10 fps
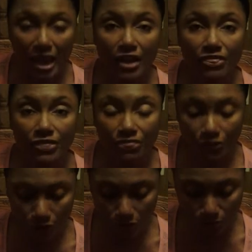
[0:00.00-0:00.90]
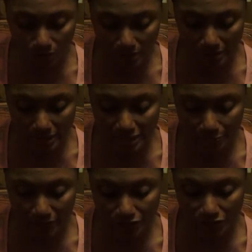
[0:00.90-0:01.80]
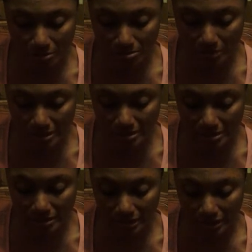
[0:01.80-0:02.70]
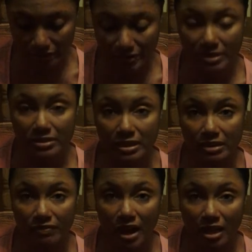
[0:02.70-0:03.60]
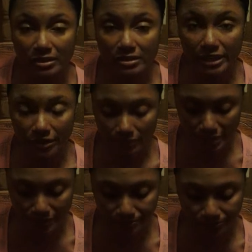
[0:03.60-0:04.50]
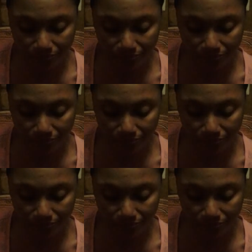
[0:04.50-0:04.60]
And the third one is patient must give consent voluntarily.